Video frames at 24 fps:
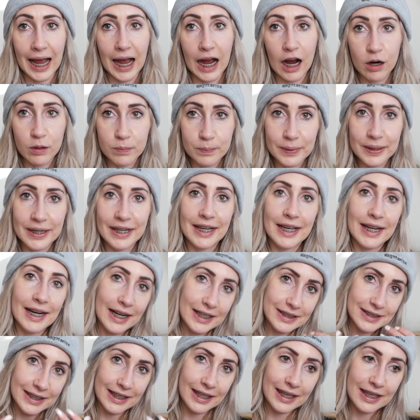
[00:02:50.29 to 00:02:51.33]
open it
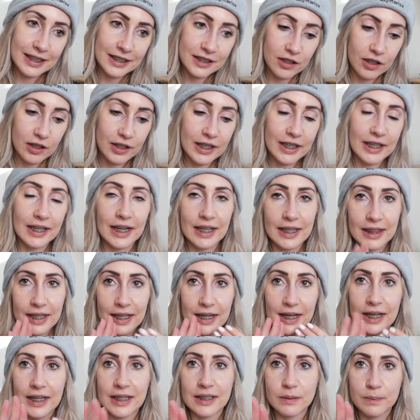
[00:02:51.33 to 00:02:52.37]
as the heat's on it, and then
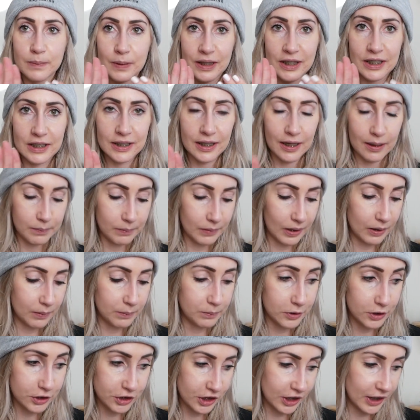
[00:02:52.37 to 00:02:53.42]
I spend the time like
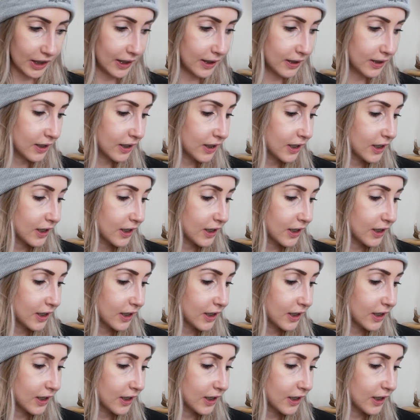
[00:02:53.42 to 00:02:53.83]
pushing it.